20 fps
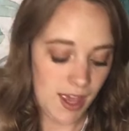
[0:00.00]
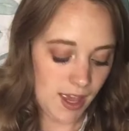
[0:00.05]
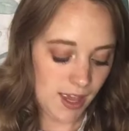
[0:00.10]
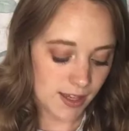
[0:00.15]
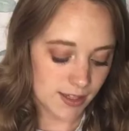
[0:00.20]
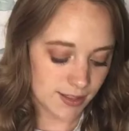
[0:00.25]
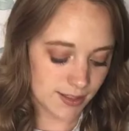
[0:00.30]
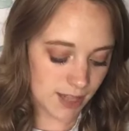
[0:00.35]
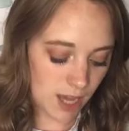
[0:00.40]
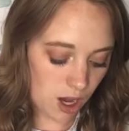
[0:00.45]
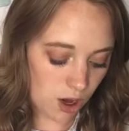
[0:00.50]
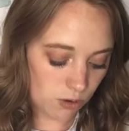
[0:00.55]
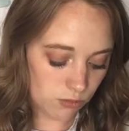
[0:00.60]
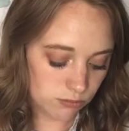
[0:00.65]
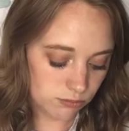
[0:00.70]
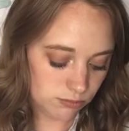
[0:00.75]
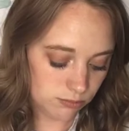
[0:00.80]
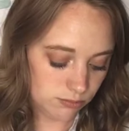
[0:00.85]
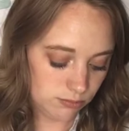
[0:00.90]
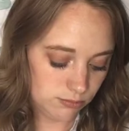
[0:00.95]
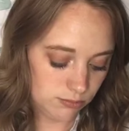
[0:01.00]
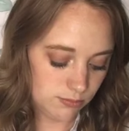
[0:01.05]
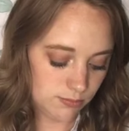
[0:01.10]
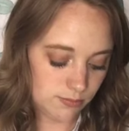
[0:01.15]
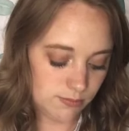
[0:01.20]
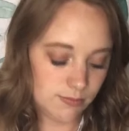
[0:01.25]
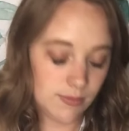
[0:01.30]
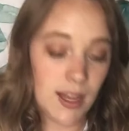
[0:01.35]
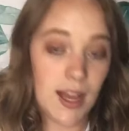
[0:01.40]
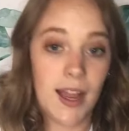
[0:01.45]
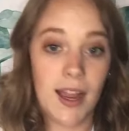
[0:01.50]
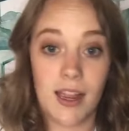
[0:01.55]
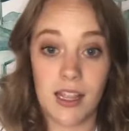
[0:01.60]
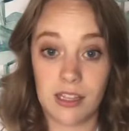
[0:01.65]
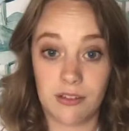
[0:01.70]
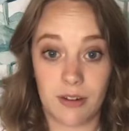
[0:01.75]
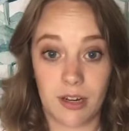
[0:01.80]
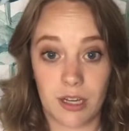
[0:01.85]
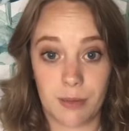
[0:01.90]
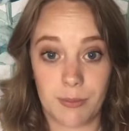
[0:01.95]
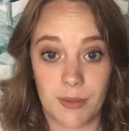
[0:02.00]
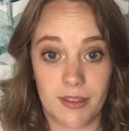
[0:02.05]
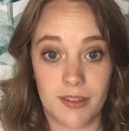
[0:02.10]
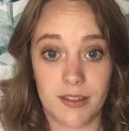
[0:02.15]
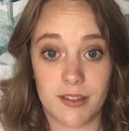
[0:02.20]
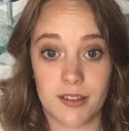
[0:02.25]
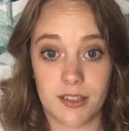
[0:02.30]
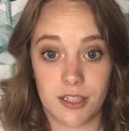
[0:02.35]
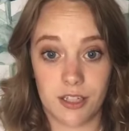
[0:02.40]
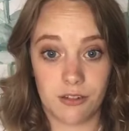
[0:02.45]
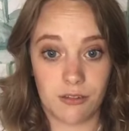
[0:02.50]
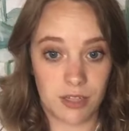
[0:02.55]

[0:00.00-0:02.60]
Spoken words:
So I highly recommend this too